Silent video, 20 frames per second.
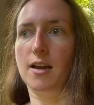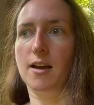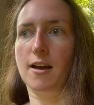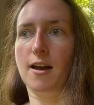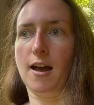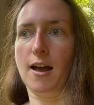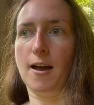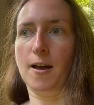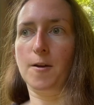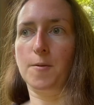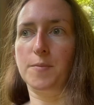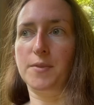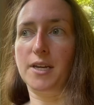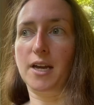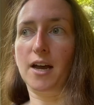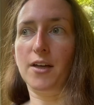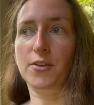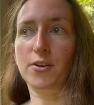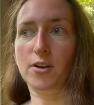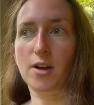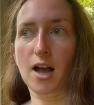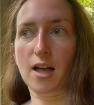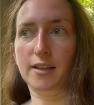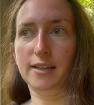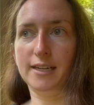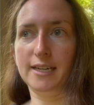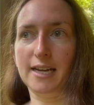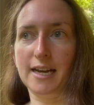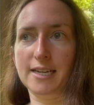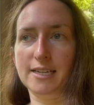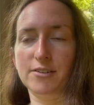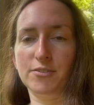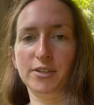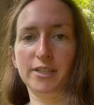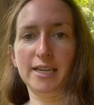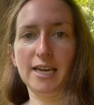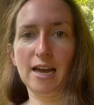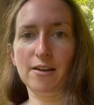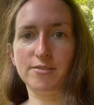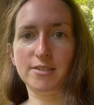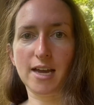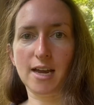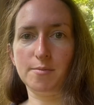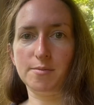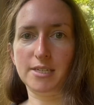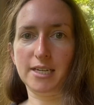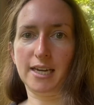the other colony I didn't really have time to